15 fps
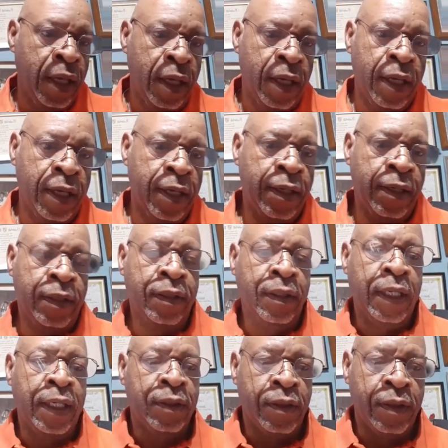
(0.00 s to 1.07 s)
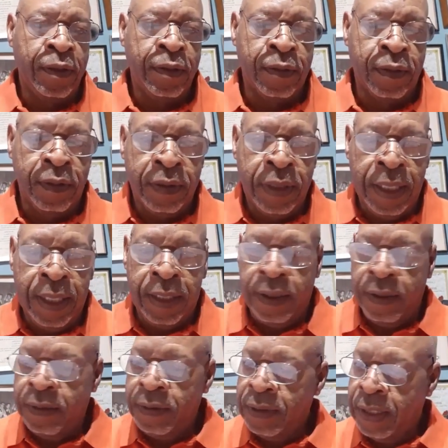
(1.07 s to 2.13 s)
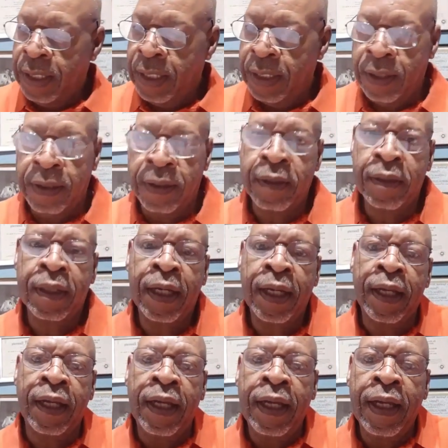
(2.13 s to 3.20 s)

Okay. Ooh, okay. Okay. Okay.